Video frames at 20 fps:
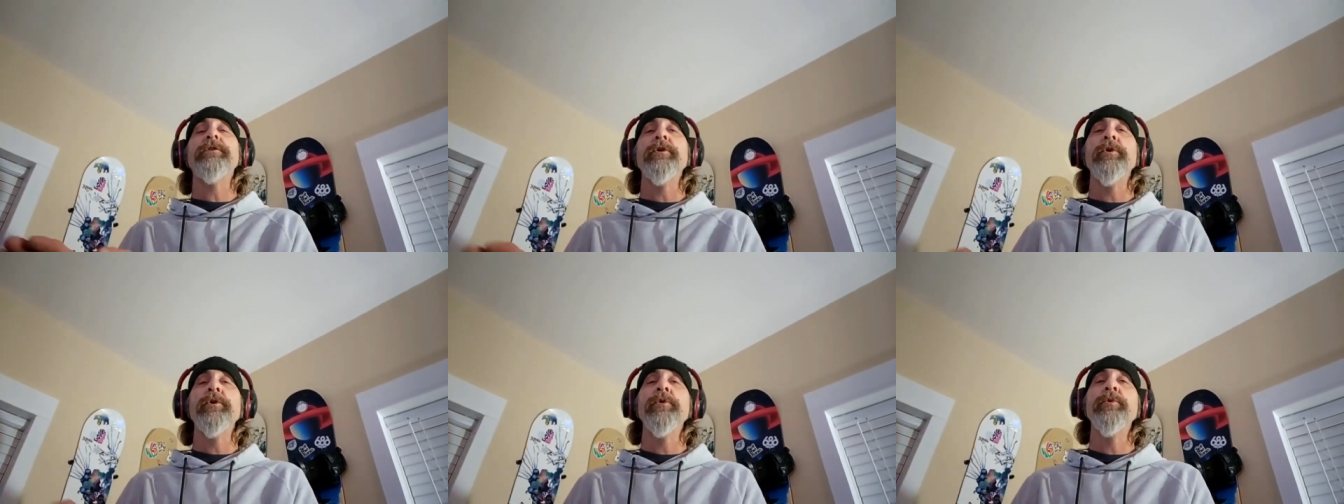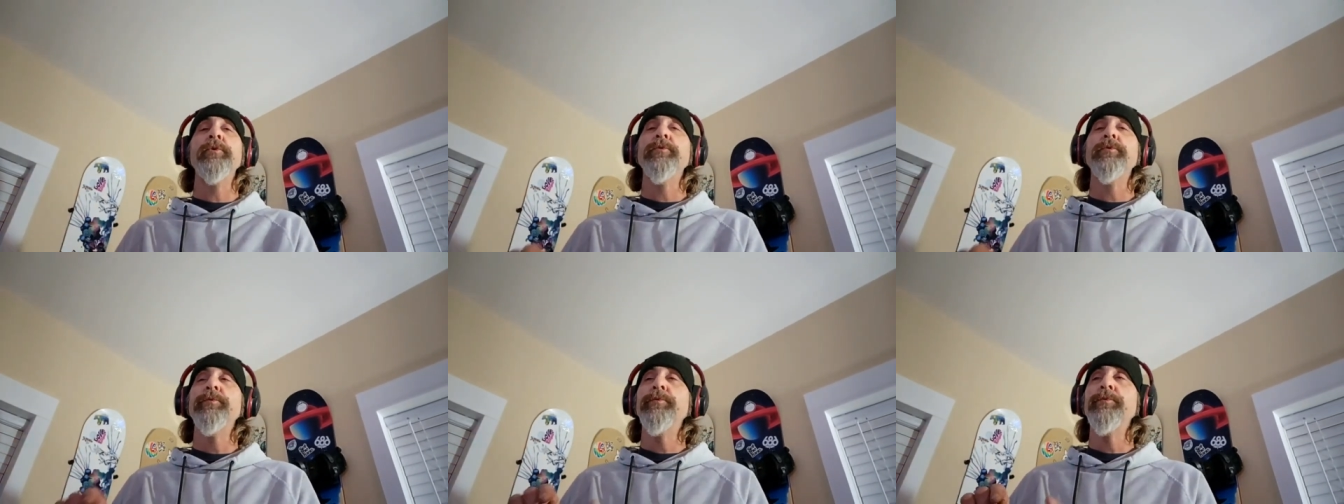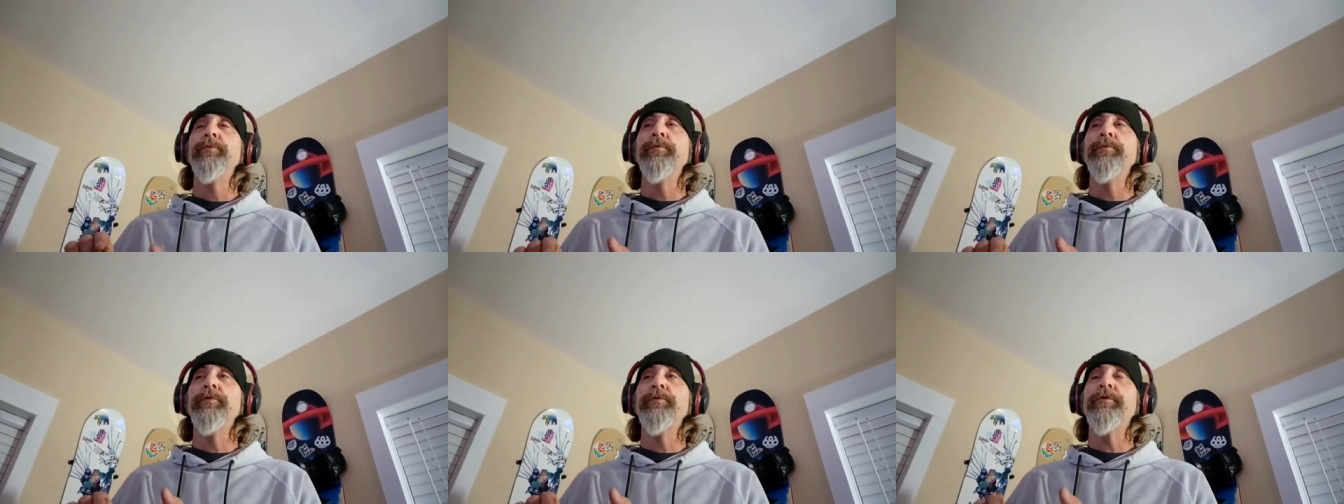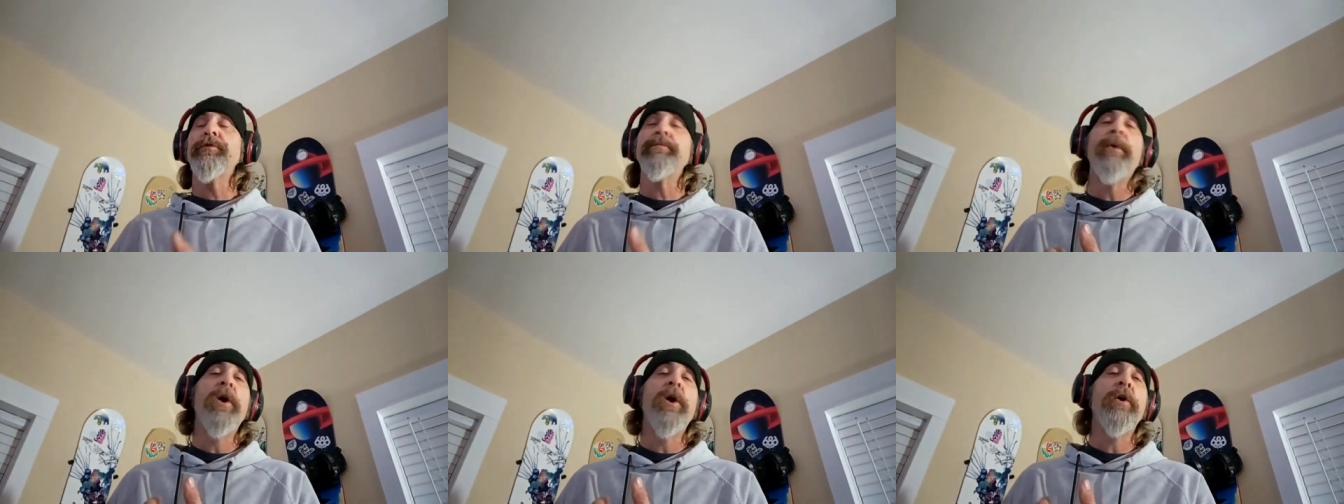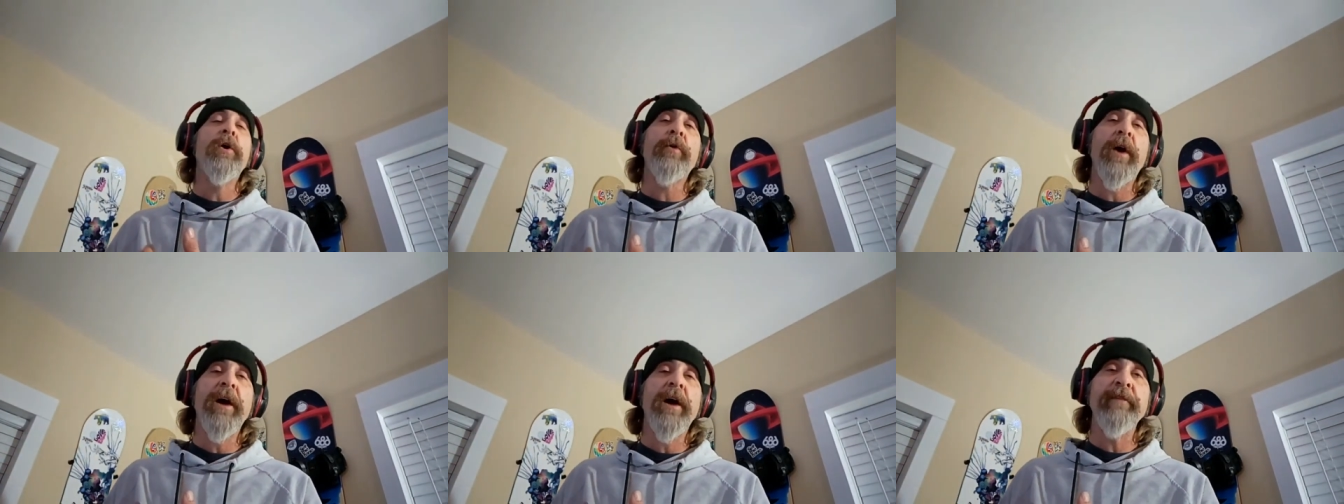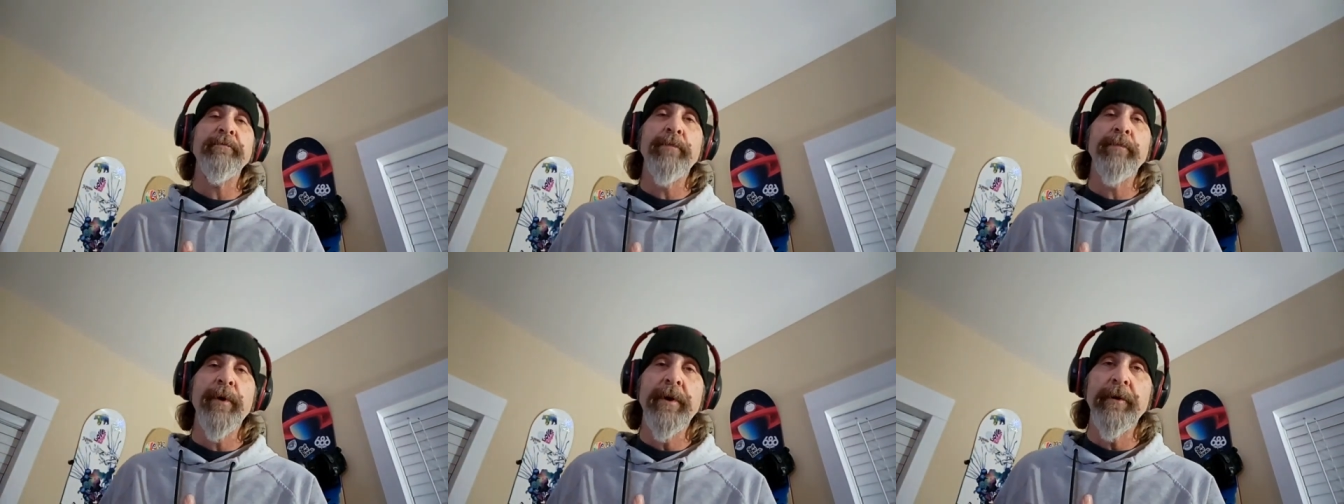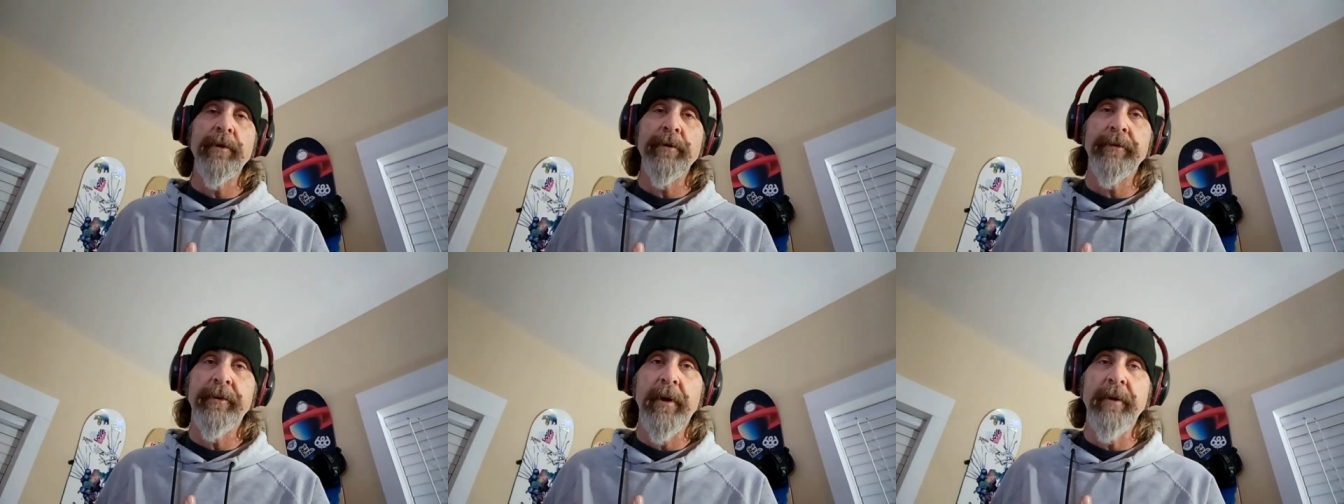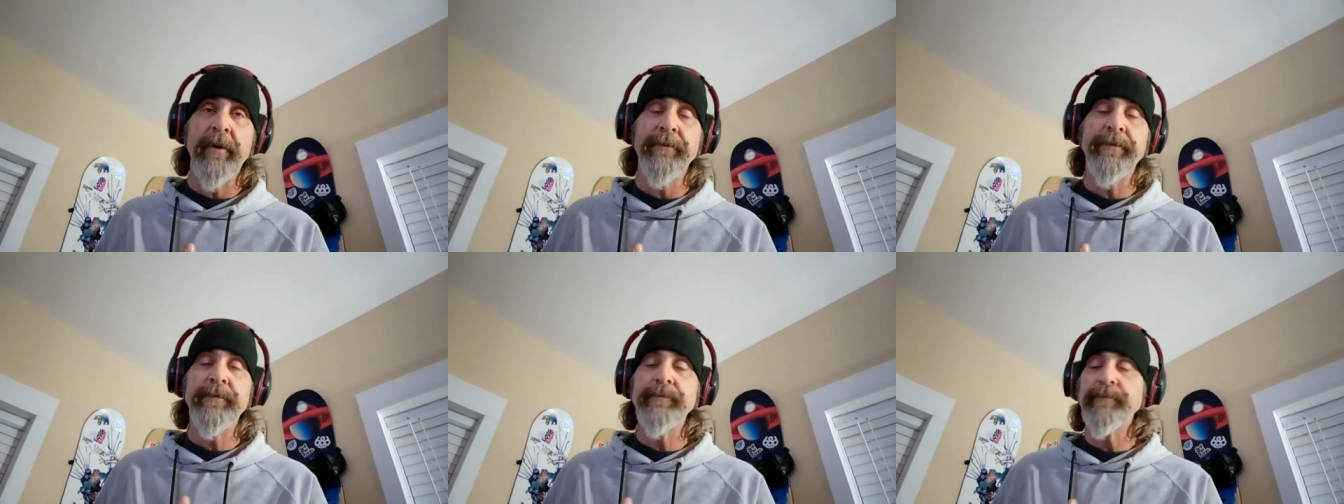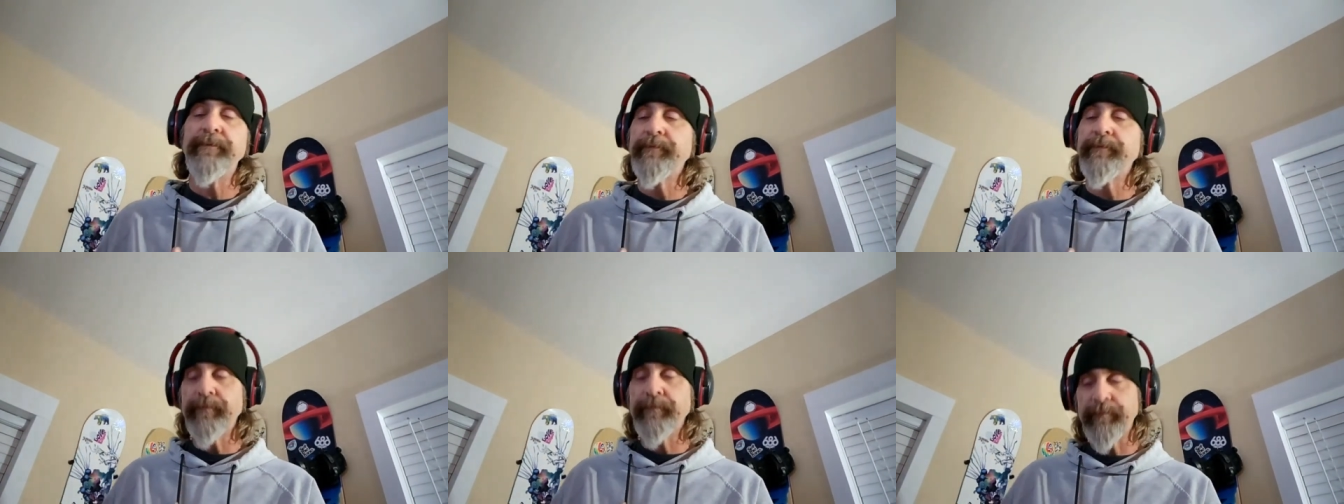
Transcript: to do small craft breeder stuff.